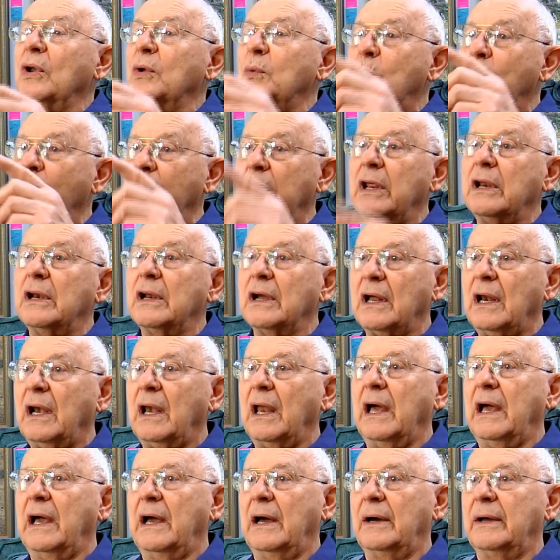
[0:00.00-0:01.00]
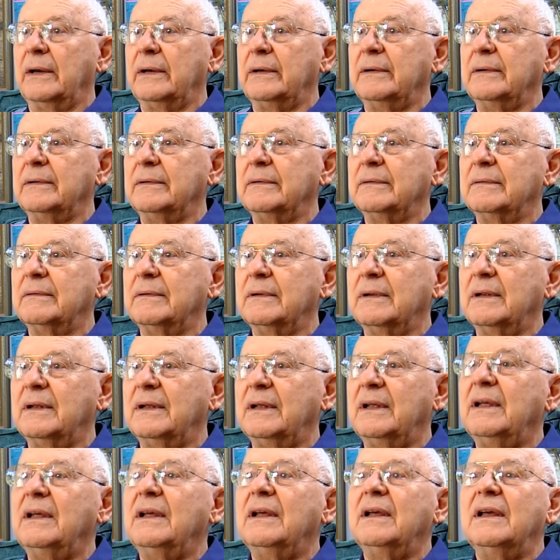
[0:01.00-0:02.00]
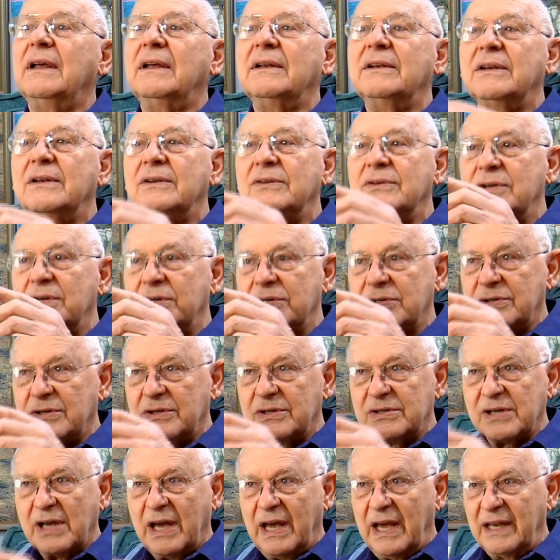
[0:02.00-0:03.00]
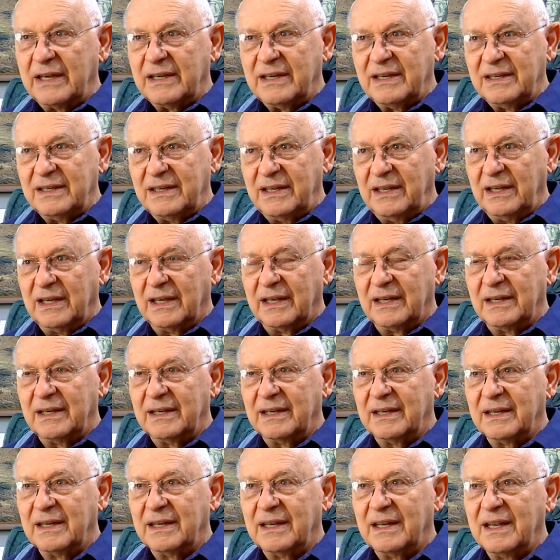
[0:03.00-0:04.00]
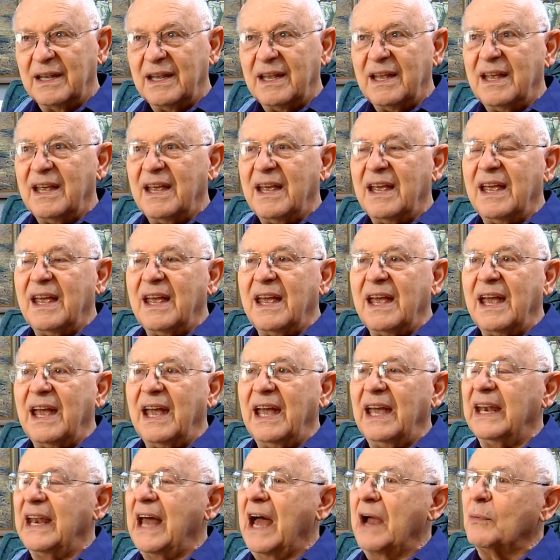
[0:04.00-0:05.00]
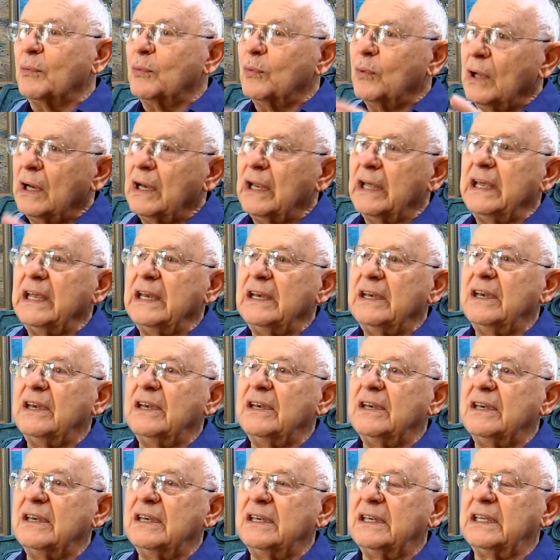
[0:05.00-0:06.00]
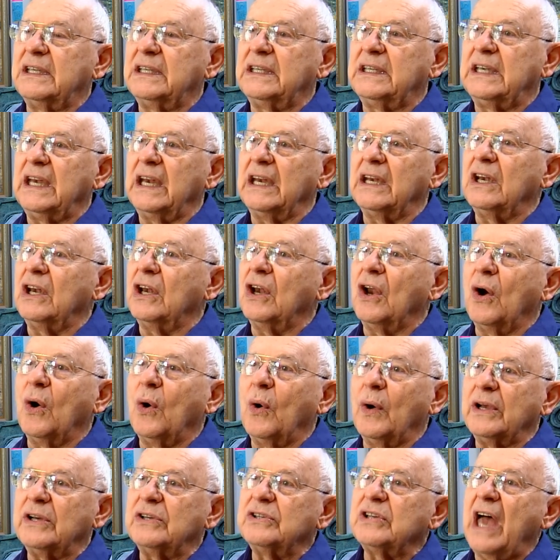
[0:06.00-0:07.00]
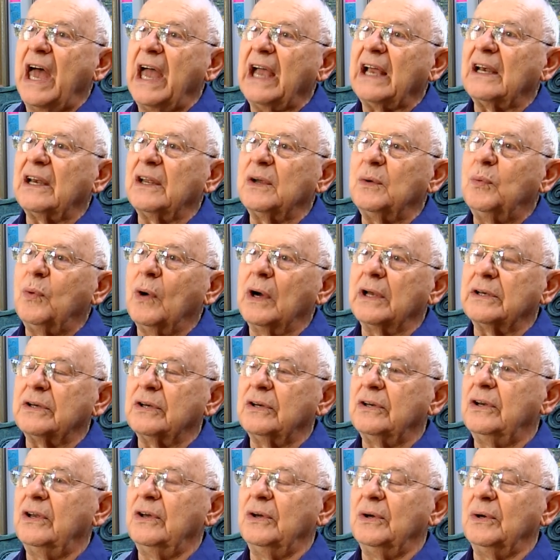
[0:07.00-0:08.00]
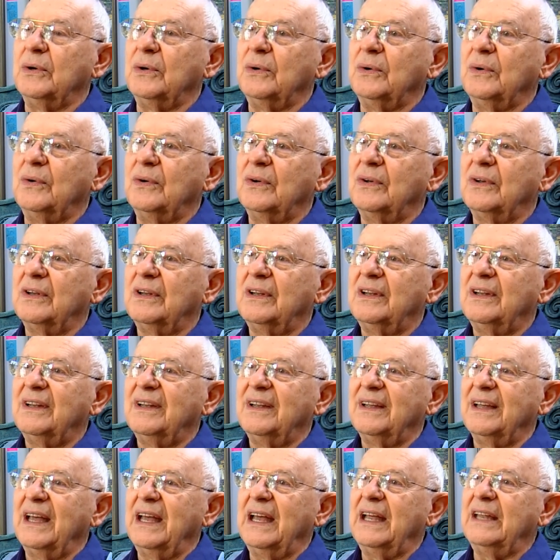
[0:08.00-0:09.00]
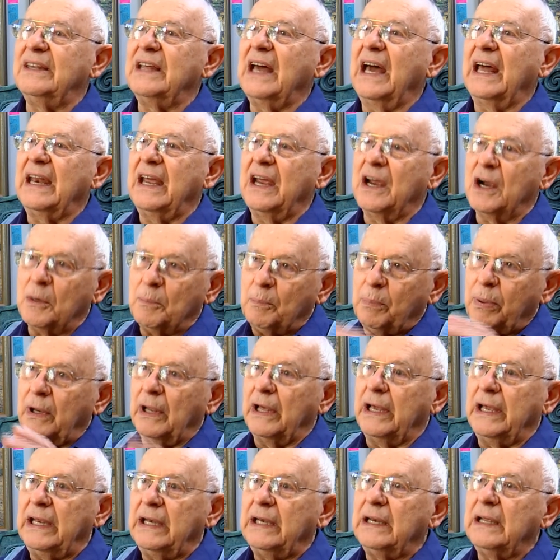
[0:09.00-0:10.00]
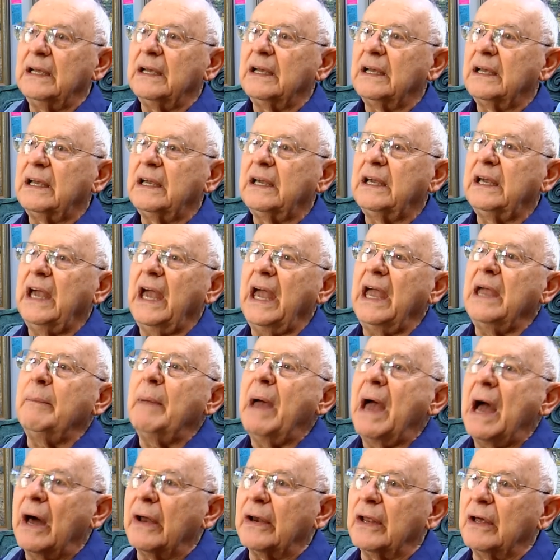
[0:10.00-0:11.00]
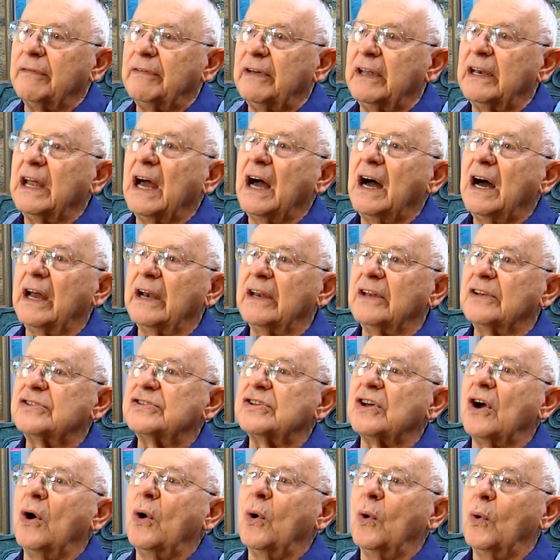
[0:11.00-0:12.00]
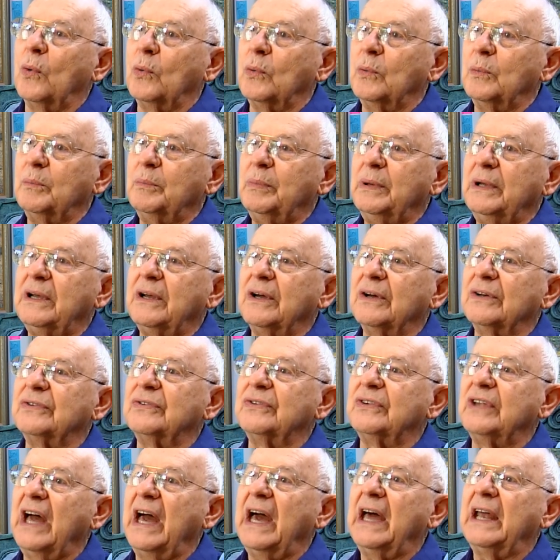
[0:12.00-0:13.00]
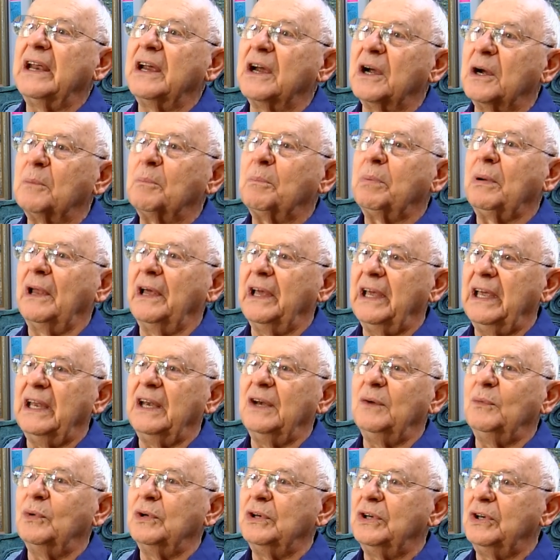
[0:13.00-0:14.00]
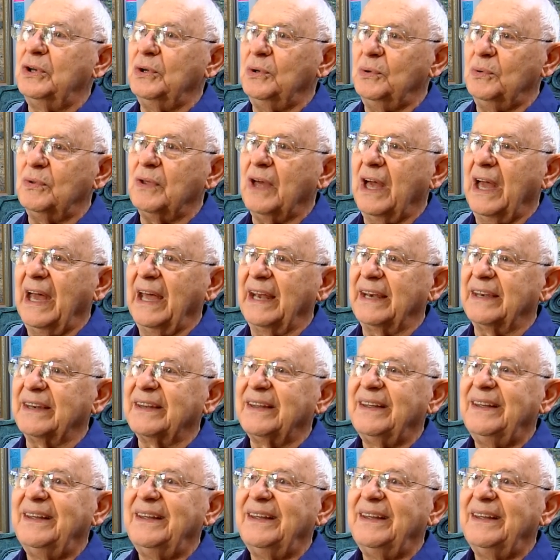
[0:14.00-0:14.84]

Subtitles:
and went in a cloud, just as I did. And I really didn't know exactly what to do. And that airplane came out of it on its own, because that airplane would do that.